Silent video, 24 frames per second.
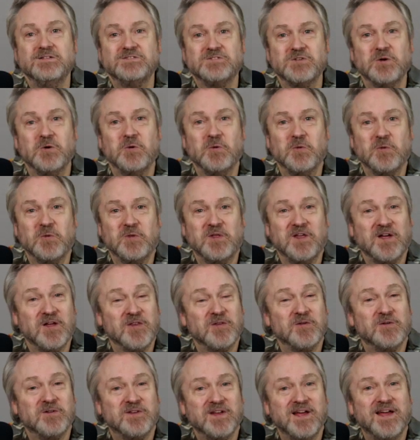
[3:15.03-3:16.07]
So the
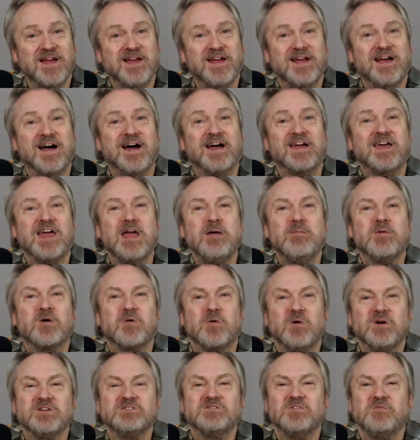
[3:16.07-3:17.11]
other day, I came
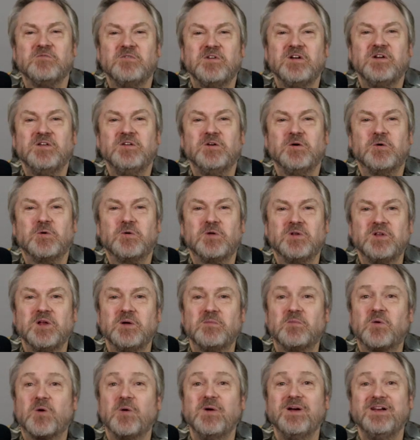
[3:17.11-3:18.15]
across a video
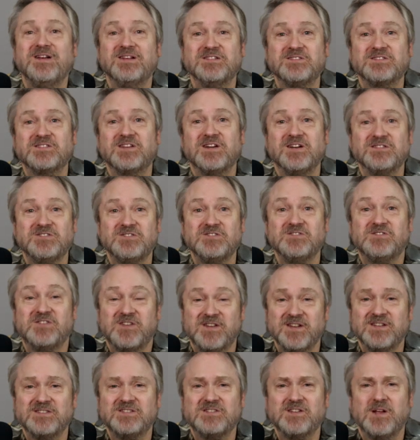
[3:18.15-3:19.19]
clip where he discusses
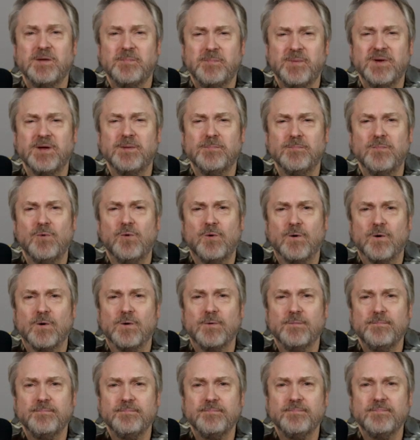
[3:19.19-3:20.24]
this a bit more.
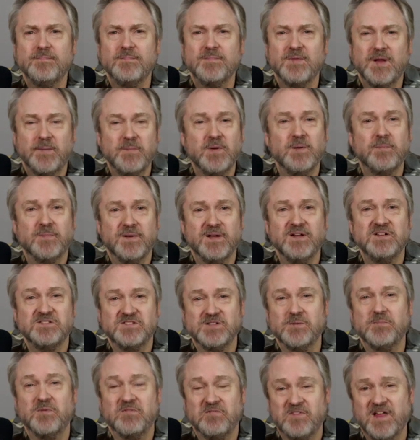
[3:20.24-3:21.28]
Let me play
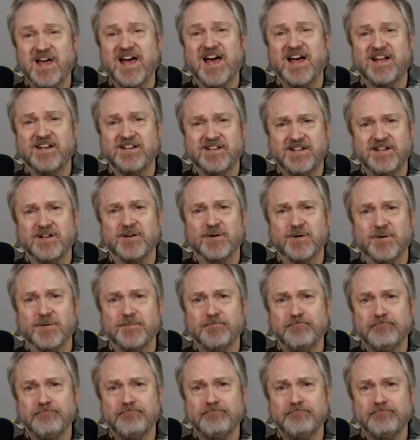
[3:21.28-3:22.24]
some of that here.